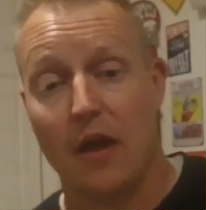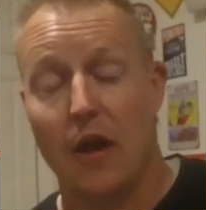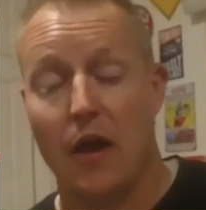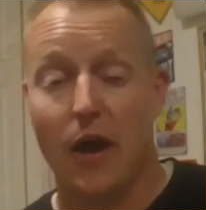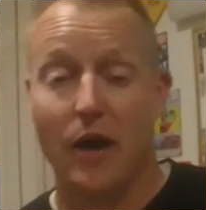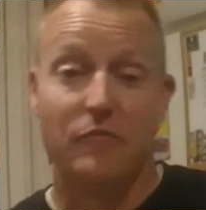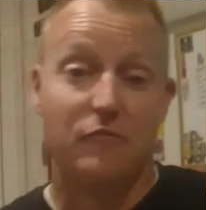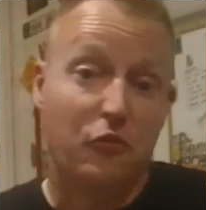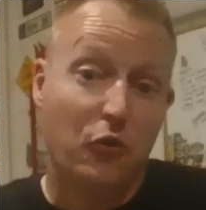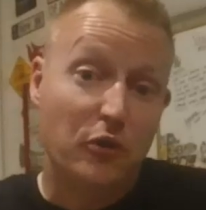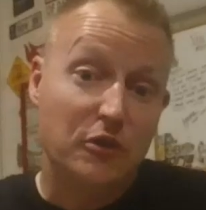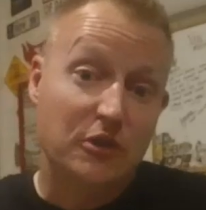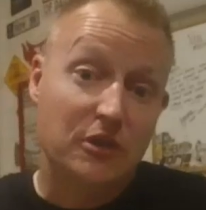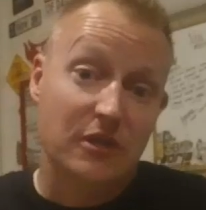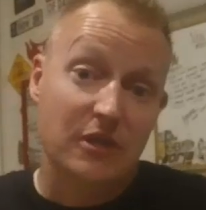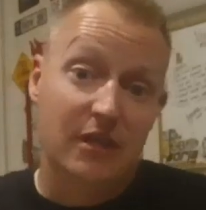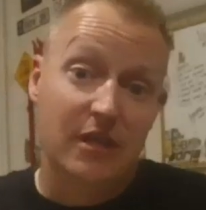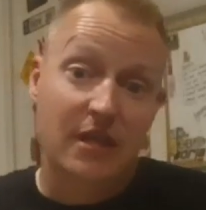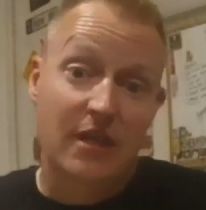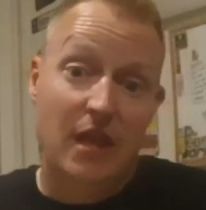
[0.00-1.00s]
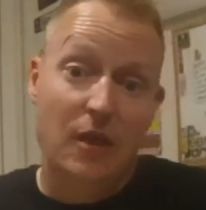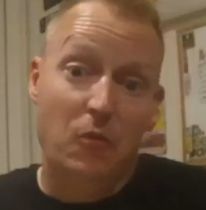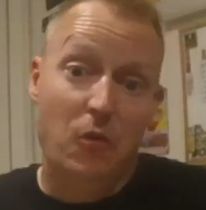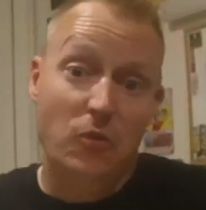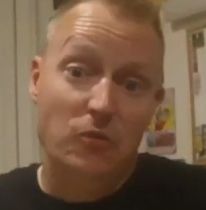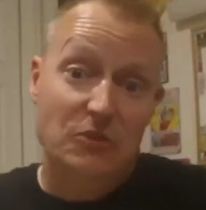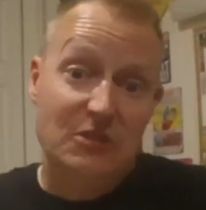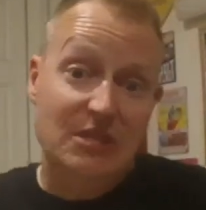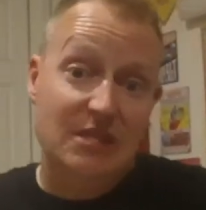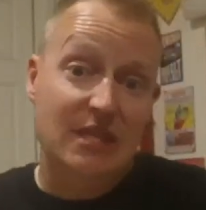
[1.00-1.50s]
Unfortunately, they
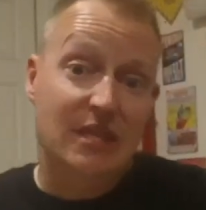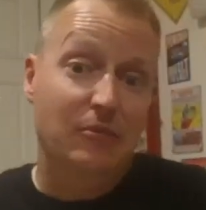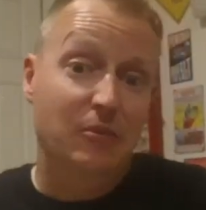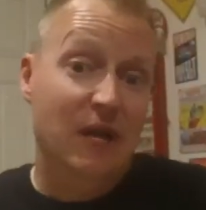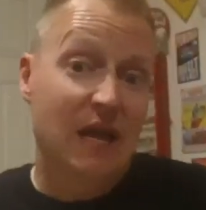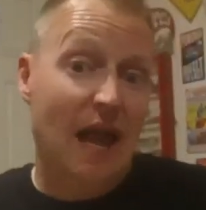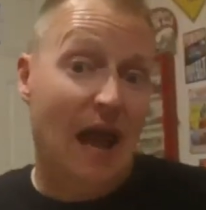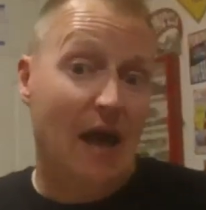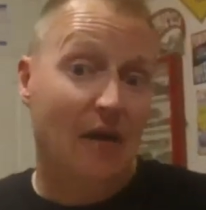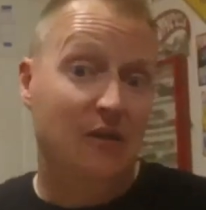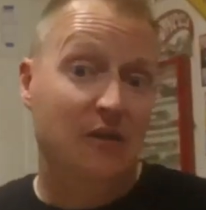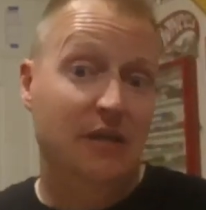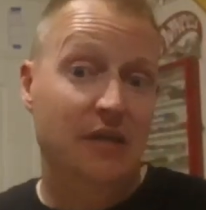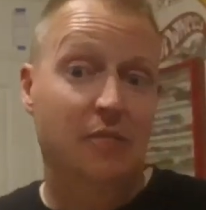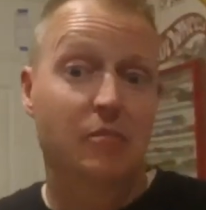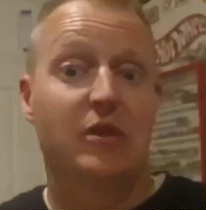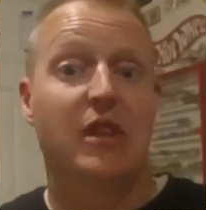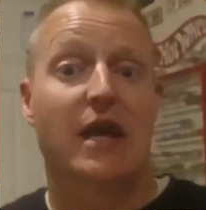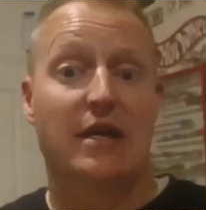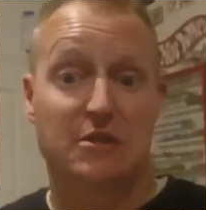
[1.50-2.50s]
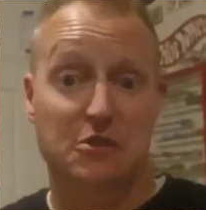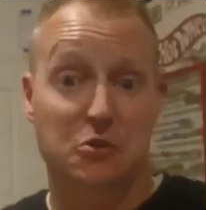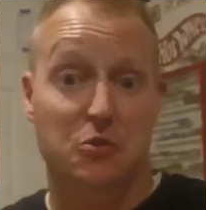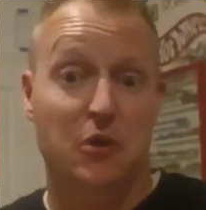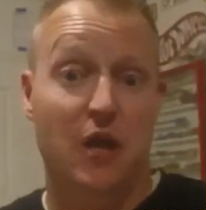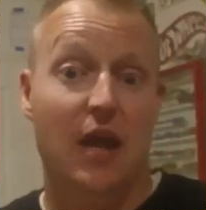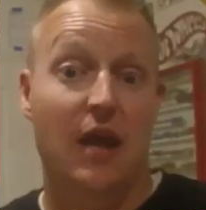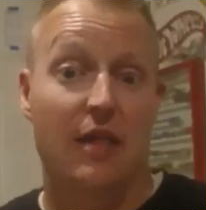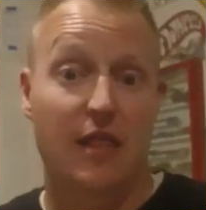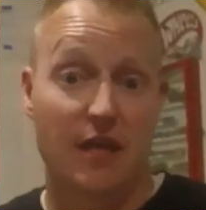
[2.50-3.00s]
won't see reality, but that's
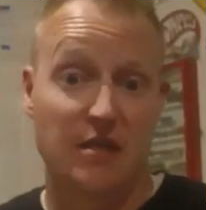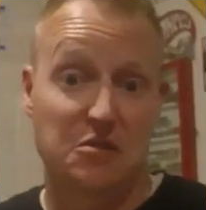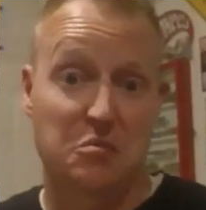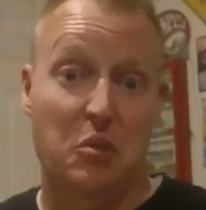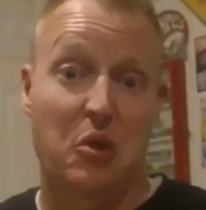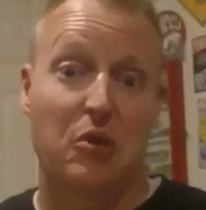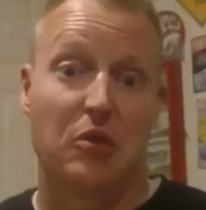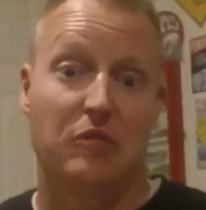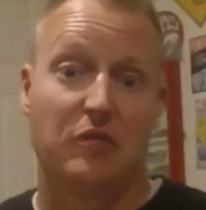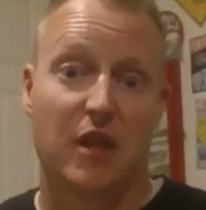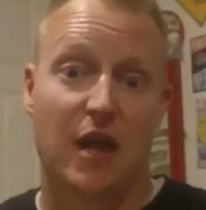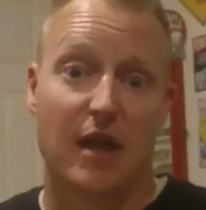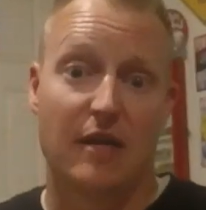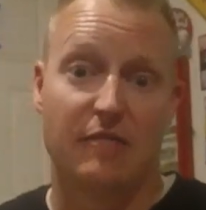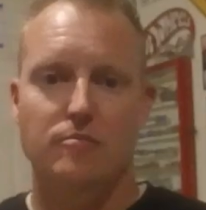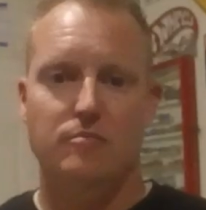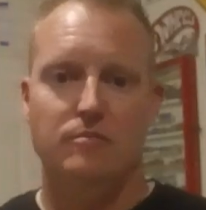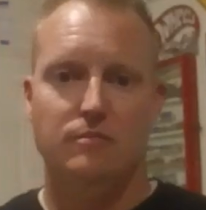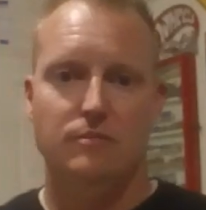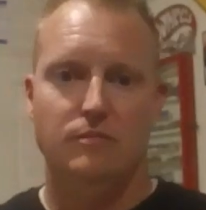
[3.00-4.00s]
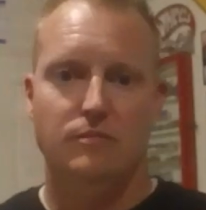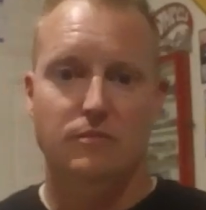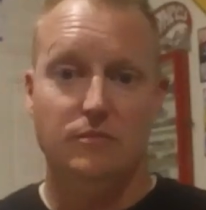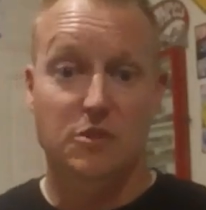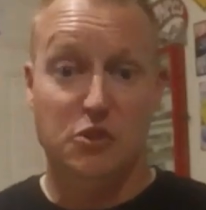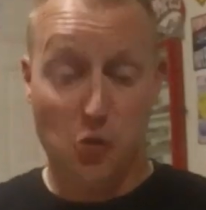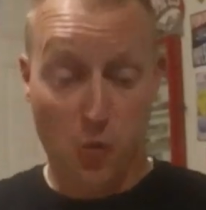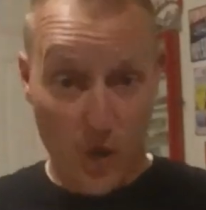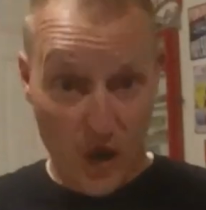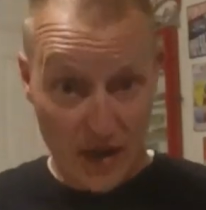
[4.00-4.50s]
okay. That's part of life.
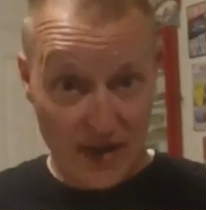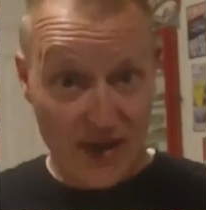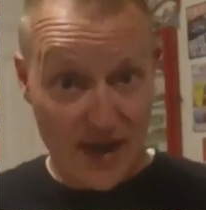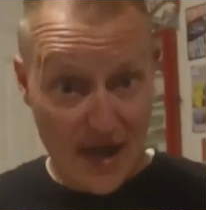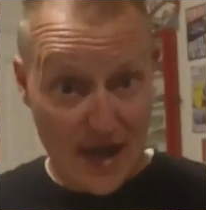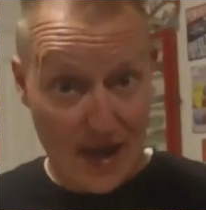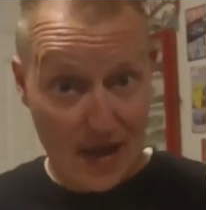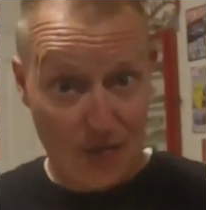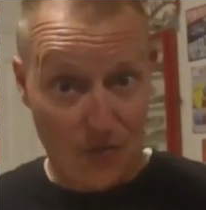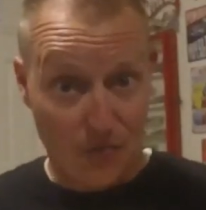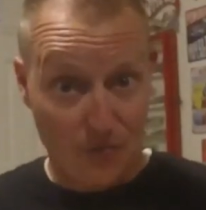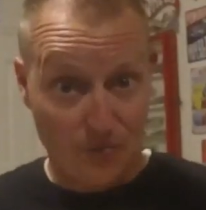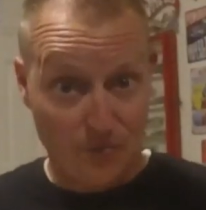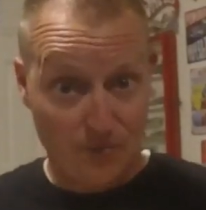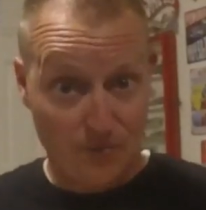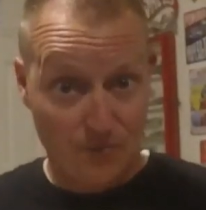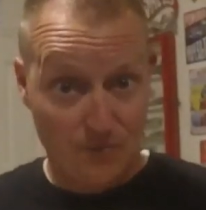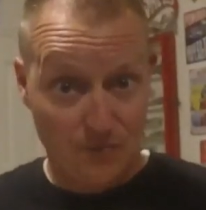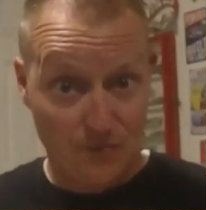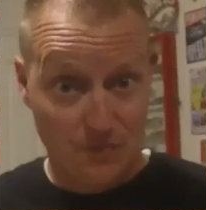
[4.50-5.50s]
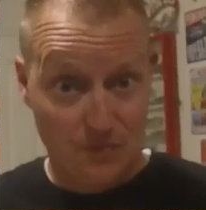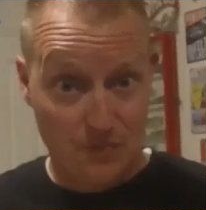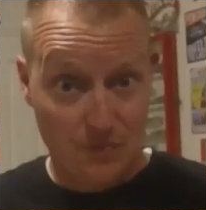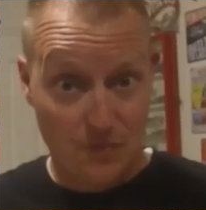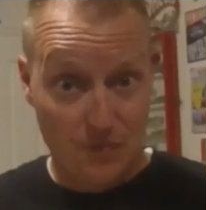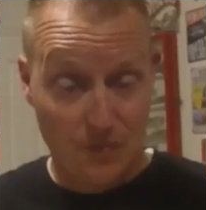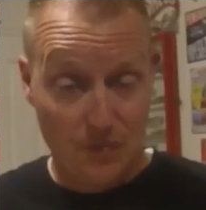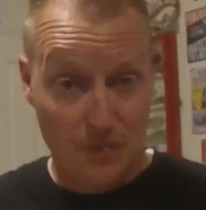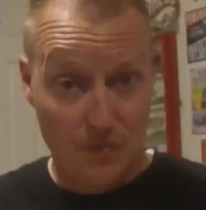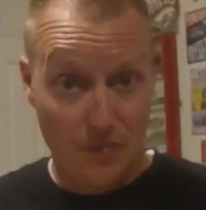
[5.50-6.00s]
So what now?
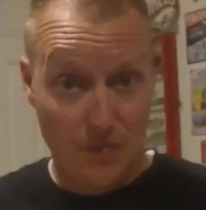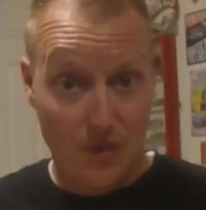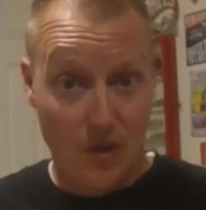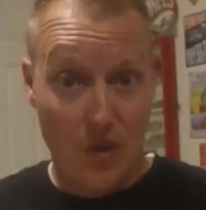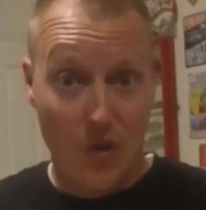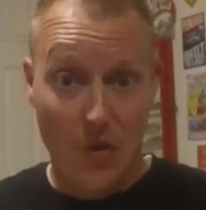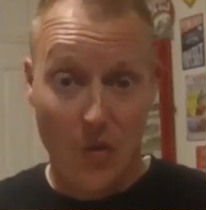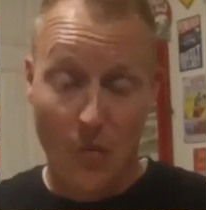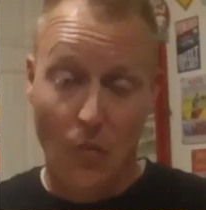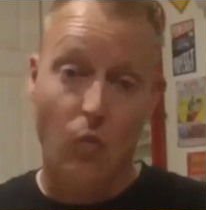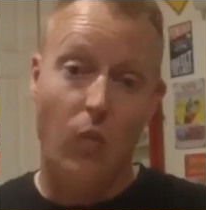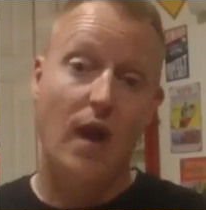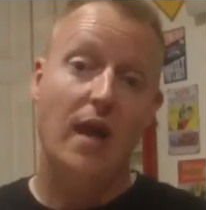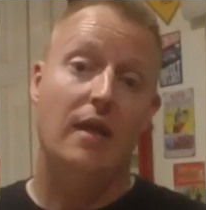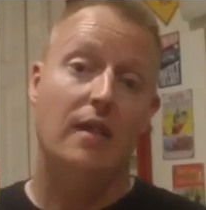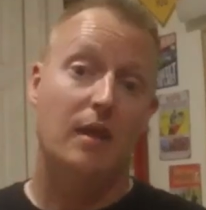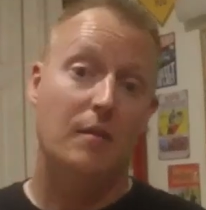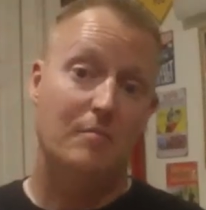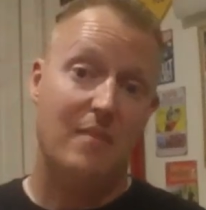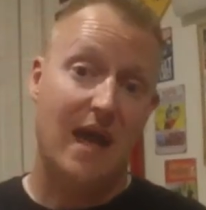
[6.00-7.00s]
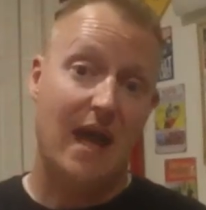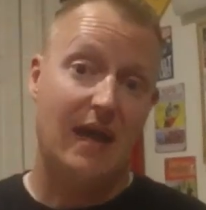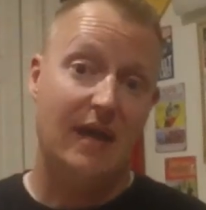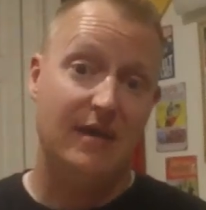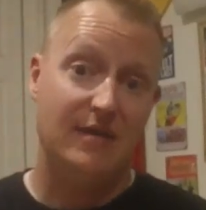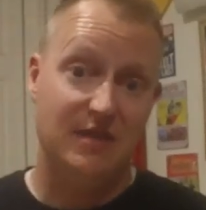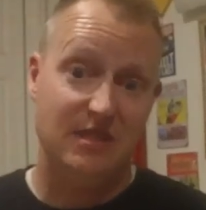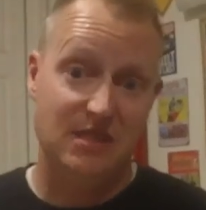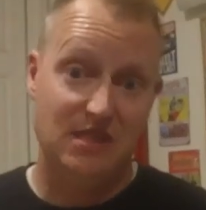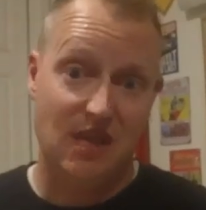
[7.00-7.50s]
Well, I'm back
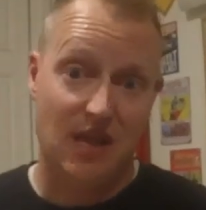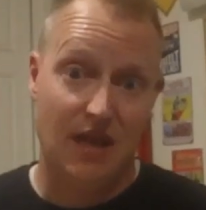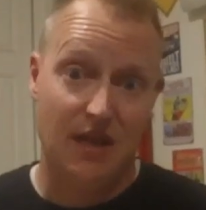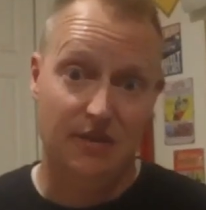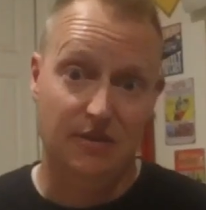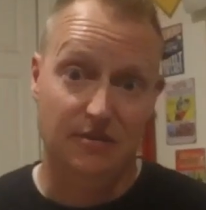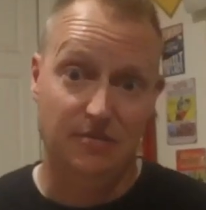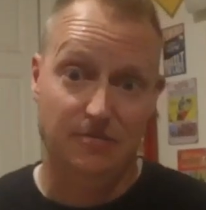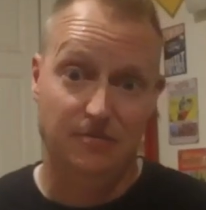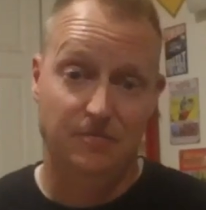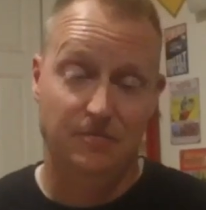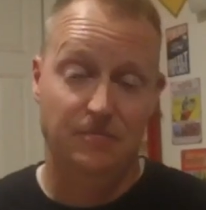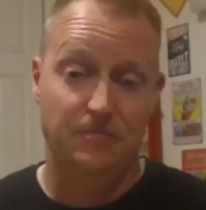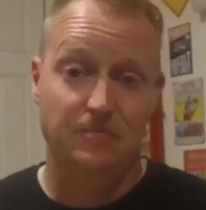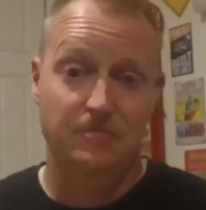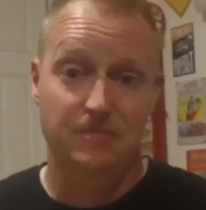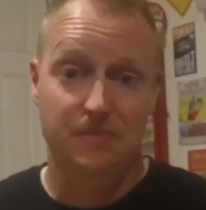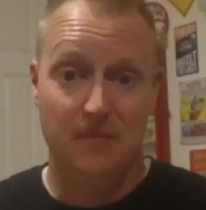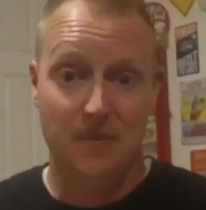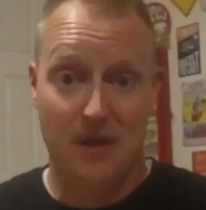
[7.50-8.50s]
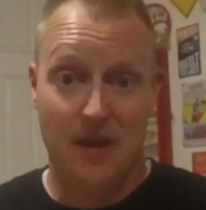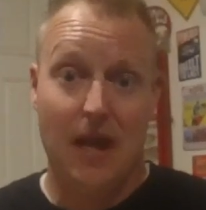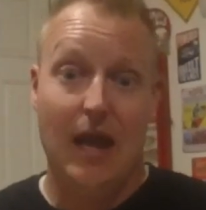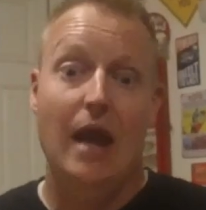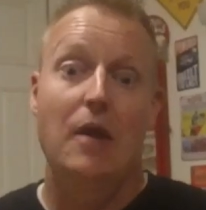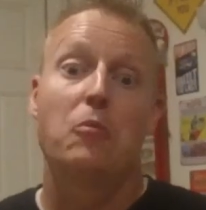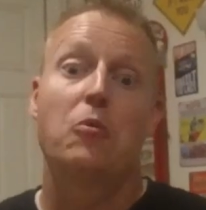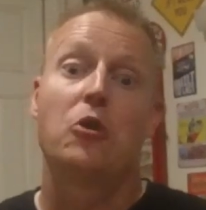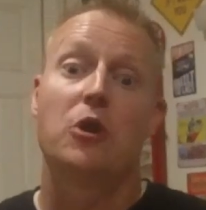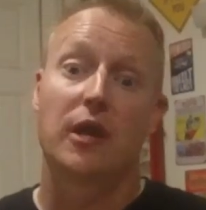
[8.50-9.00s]
in the saddle,
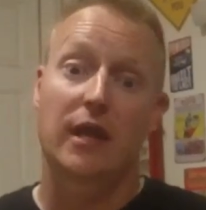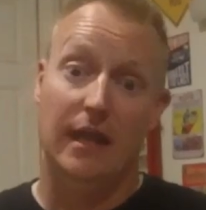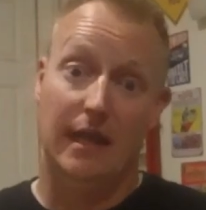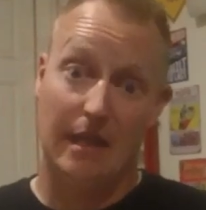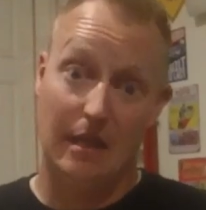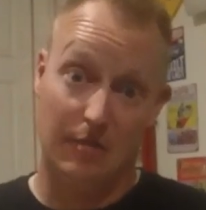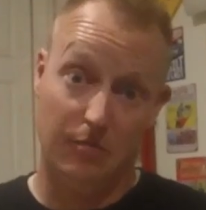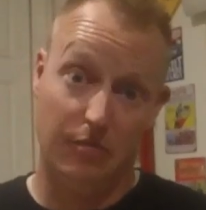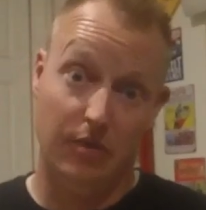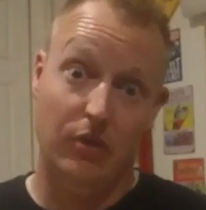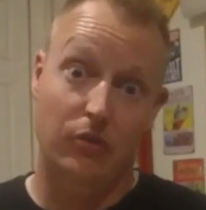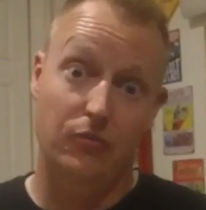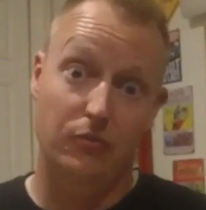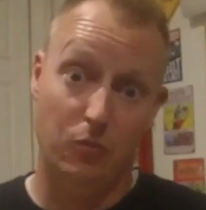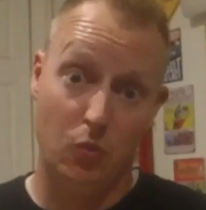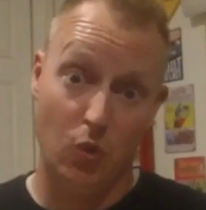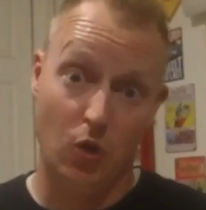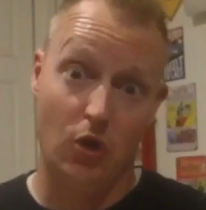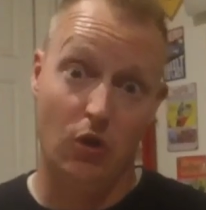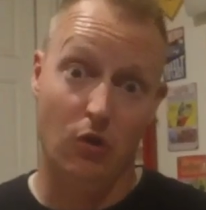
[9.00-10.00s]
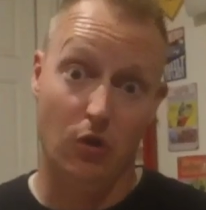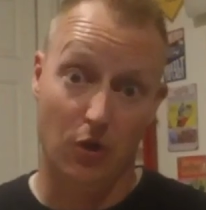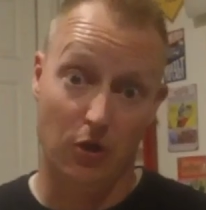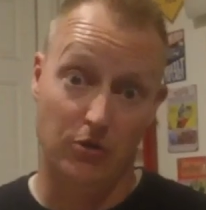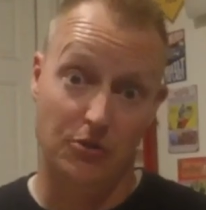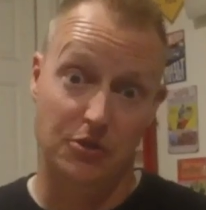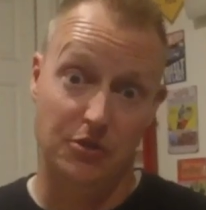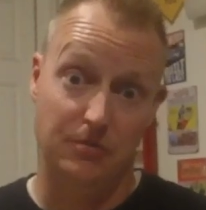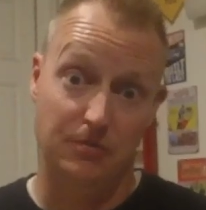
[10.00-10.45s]
and we're going to get building more cars.